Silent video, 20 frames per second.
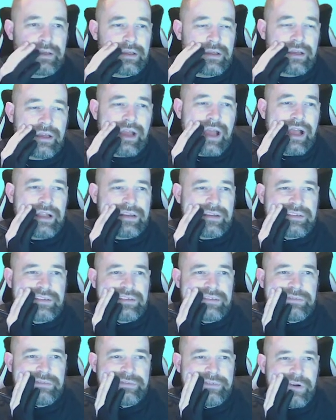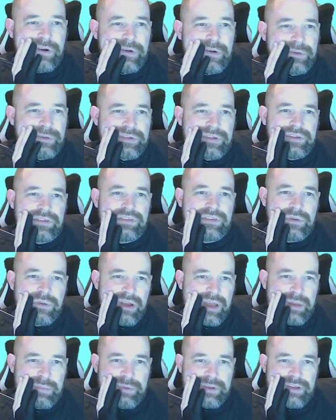Alison folds a
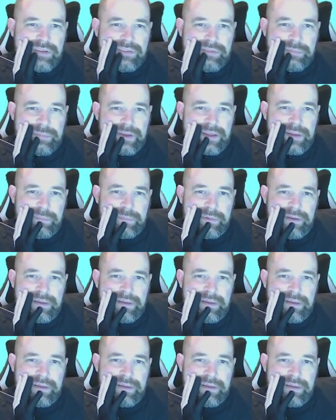square piece of paper